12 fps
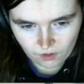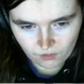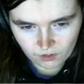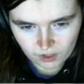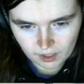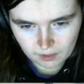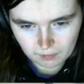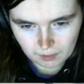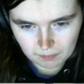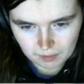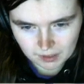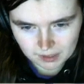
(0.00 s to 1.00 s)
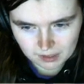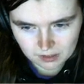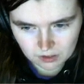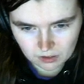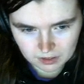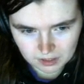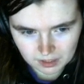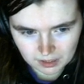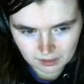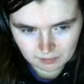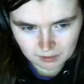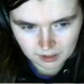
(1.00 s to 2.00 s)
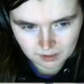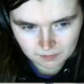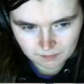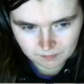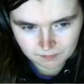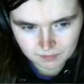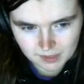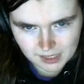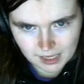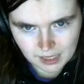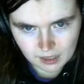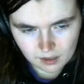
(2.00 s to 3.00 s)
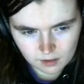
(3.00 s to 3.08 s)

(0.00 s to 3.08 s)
getting in my business all the time. Eh?